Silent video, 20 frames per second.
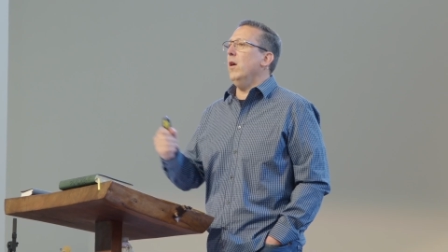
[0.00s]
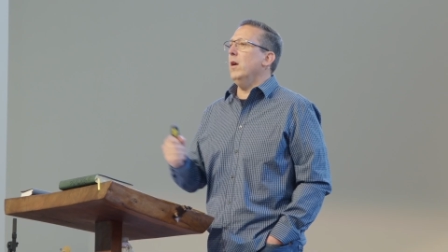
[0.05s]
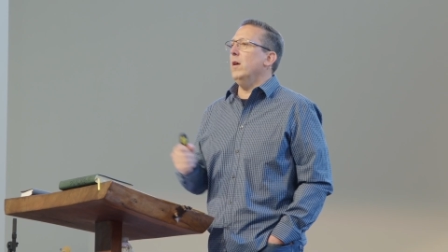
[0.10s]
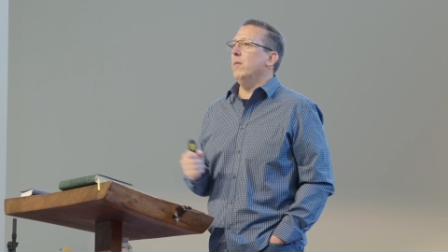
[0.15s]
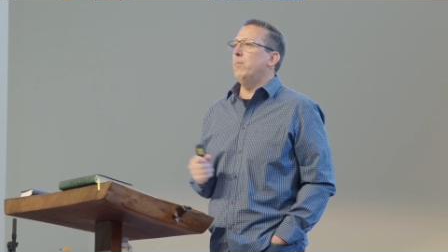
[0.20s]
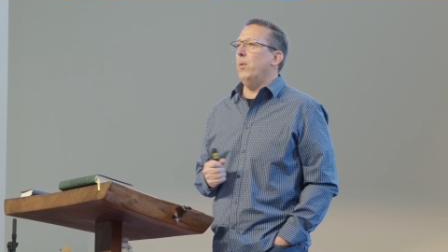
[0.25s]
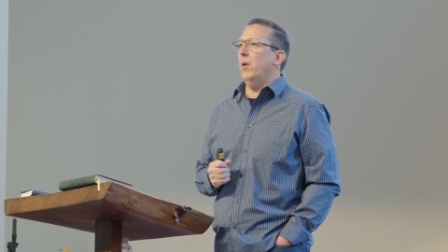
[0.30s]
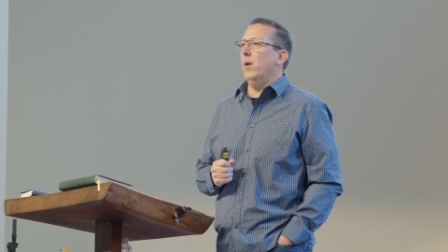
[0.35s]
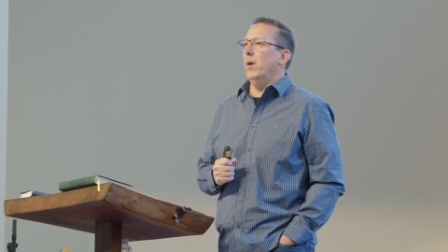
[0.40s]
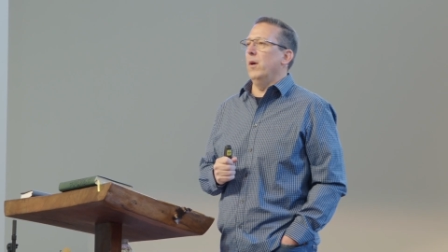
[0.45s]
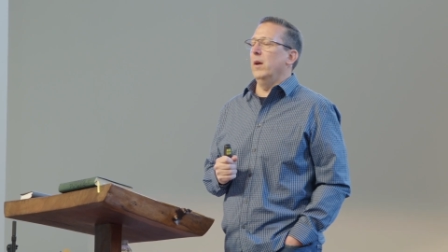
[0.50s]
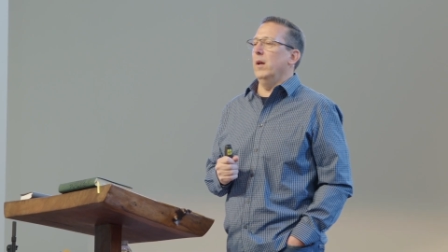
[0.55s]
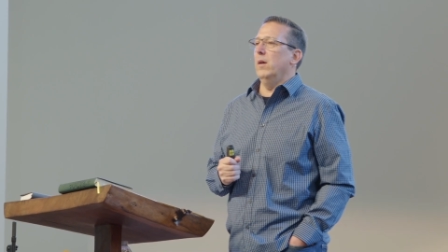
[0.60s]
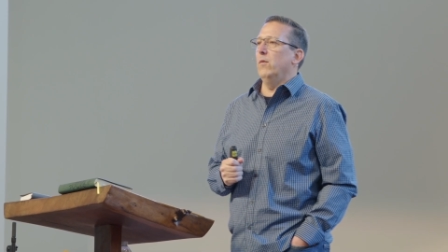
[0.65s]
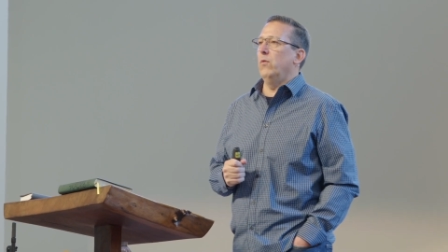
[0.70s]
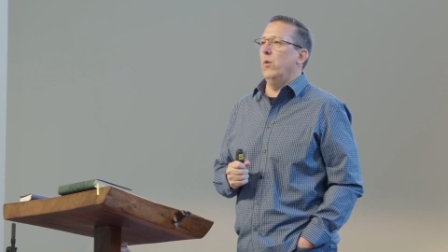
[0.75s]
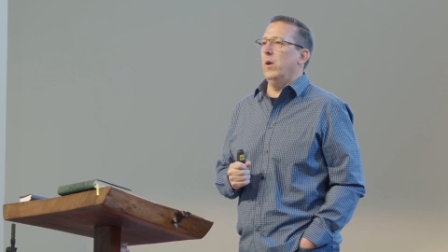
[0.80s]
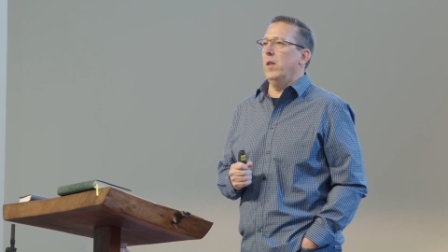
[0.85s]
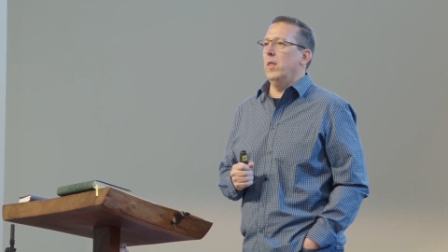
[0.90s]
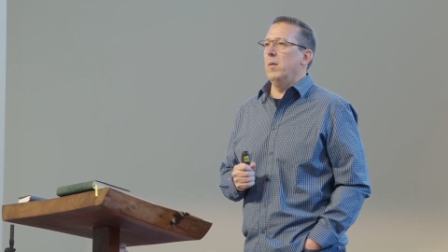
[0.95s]
a part of
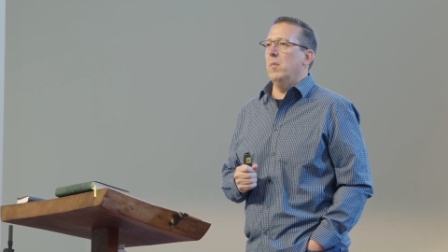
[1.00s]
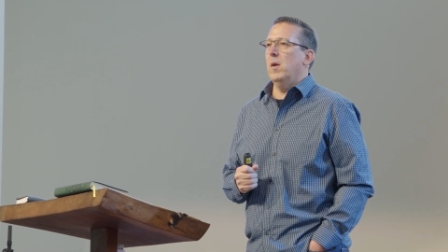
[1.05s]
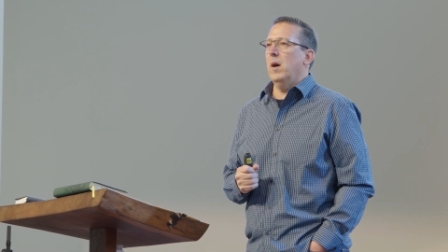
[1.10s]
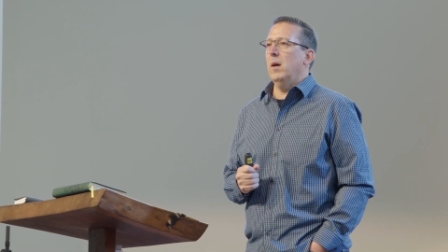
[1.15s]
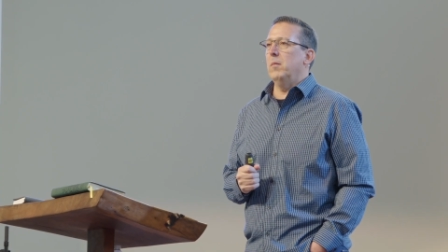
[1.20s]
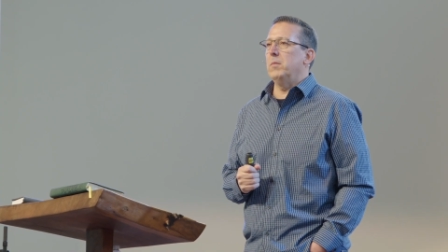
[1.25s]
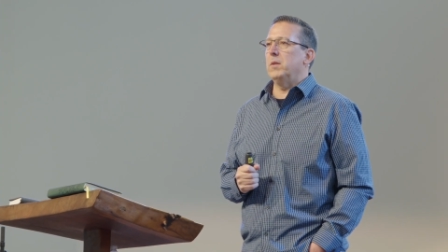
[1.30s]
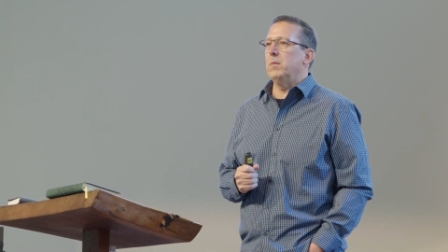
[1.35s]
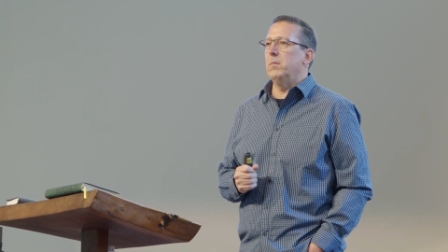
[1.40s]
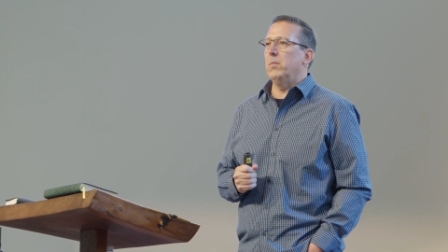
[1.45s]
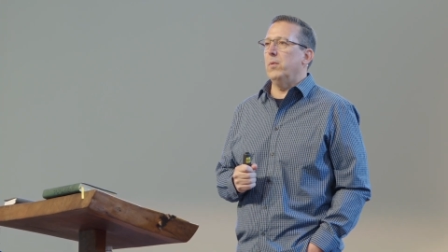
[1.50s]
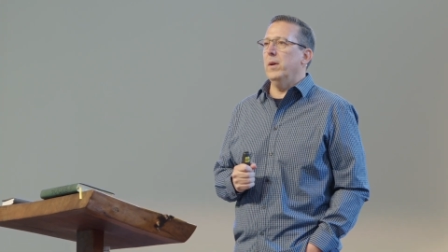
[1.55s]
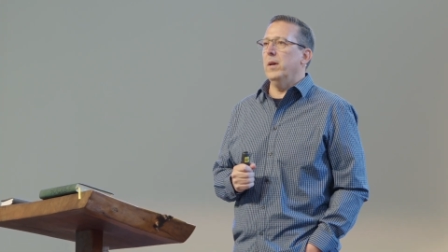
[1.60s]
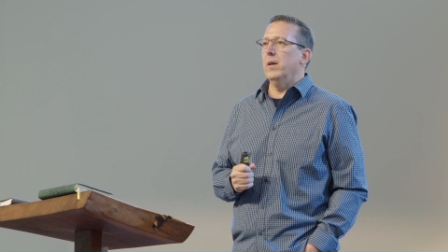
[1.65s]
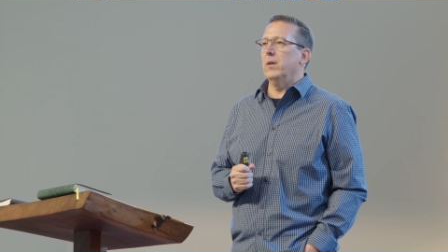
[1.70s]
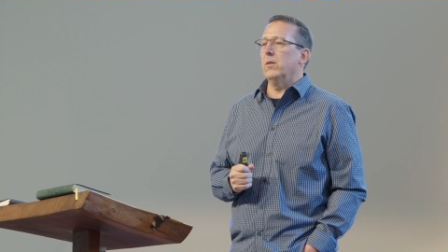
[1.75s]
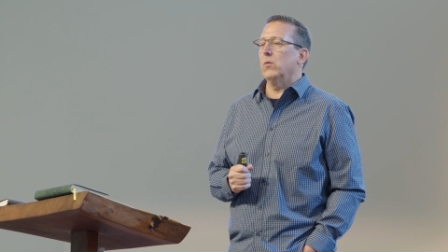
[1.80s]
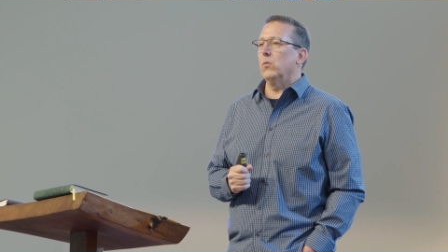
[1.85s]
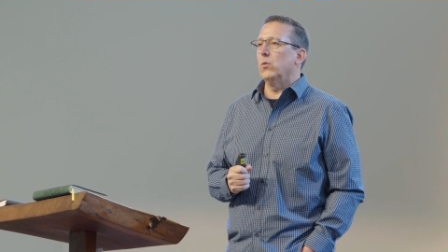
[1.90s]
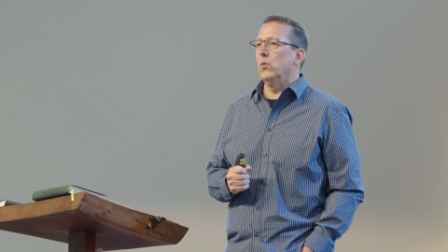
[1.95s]
one of the Moms in
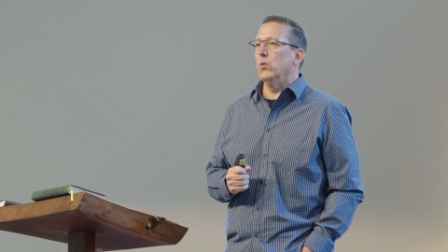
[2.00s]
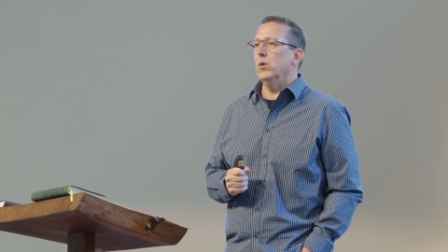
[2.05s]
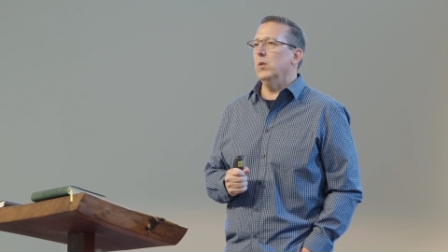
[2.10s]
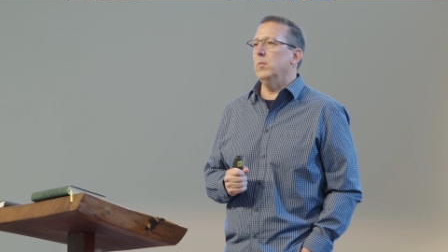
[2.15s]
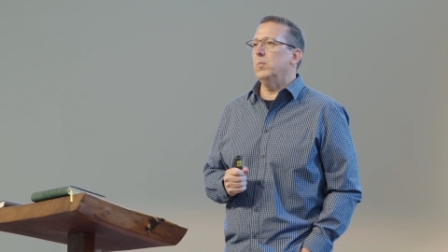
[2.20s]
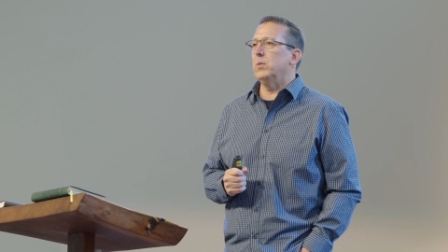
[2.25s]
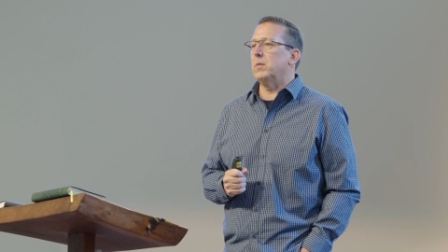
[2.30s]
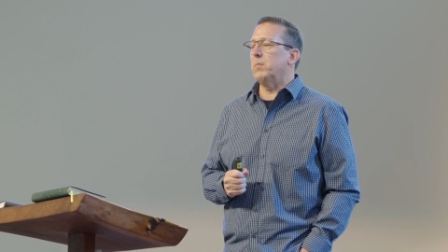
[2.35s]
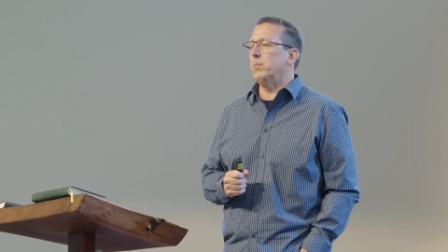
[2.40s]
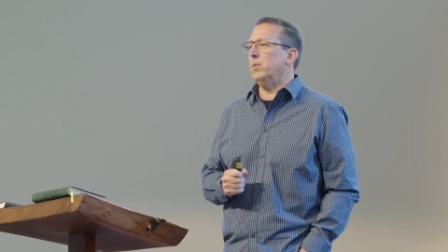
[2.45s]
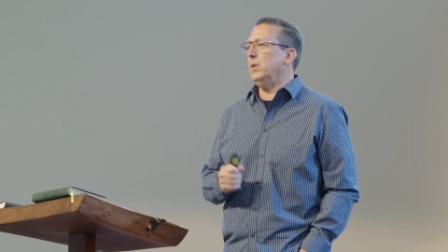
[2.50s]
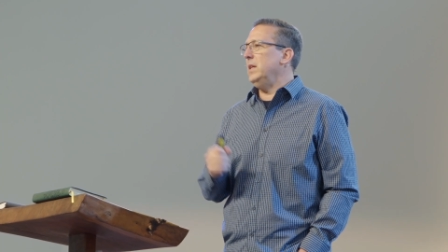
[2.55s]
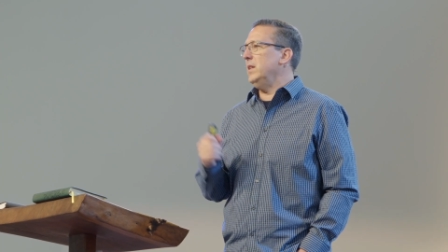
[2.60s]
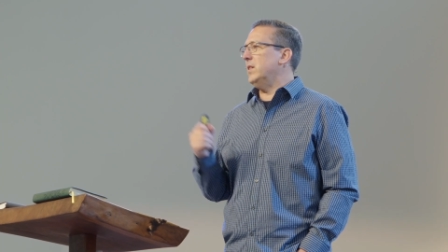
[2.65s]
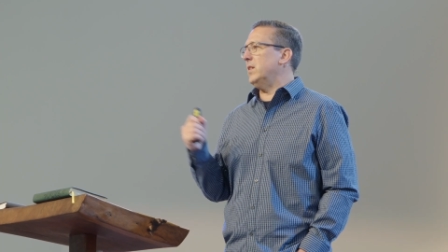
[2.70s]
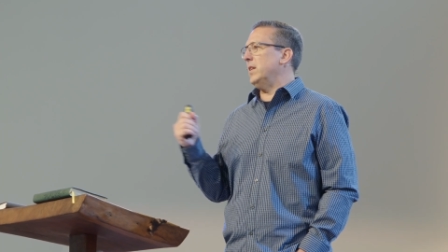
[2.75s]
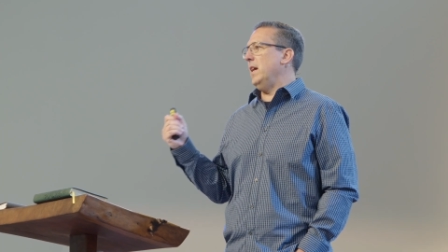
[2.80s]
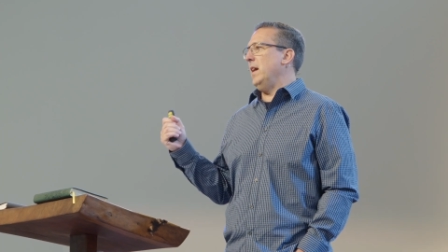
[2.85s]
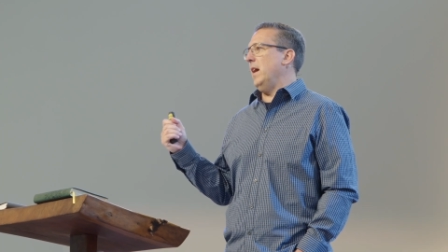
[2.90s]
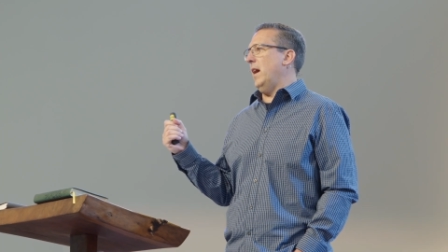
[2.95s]
Prayer groups, please
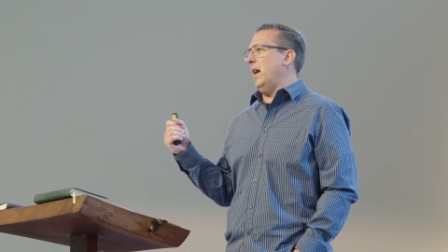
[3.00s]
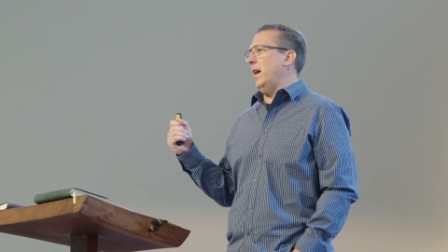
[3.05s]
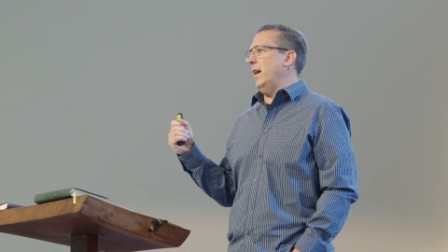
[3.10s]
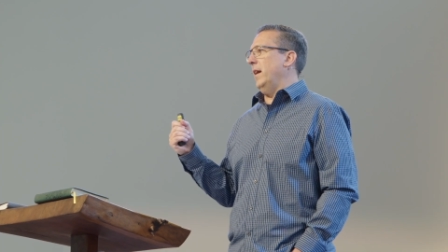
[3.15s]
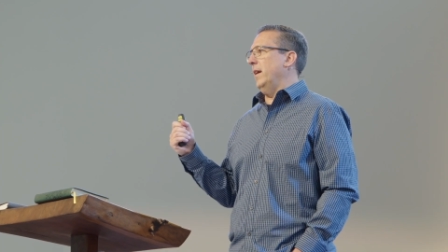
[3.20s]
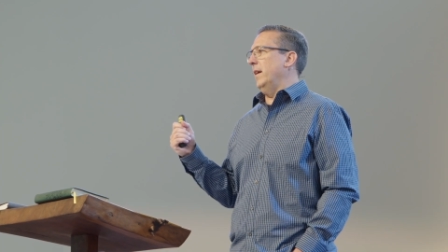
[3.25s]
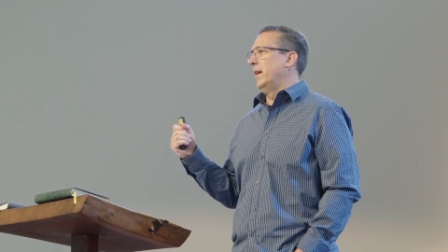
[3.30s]
say hi